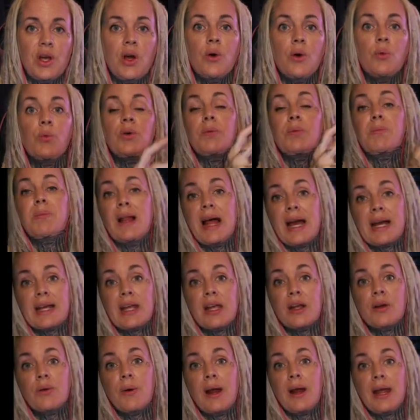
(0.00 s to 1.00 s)
with black
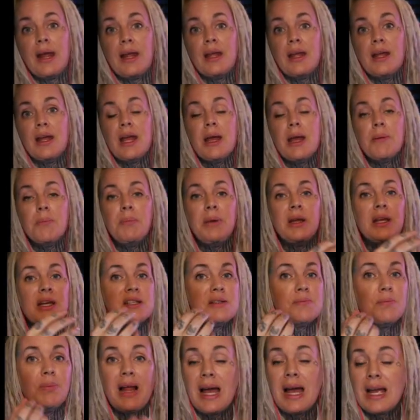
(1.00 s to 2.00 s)
and gray, because
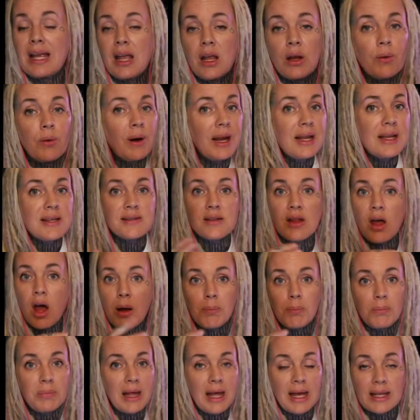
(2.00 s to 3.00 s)
black and gray is
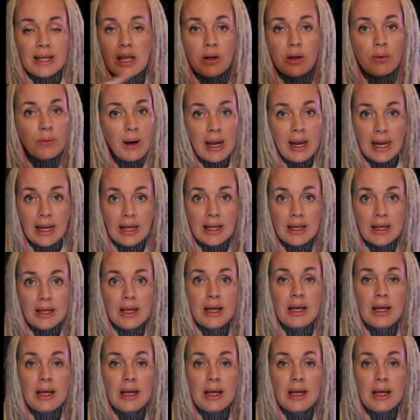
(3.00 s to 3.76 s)
not black and gray.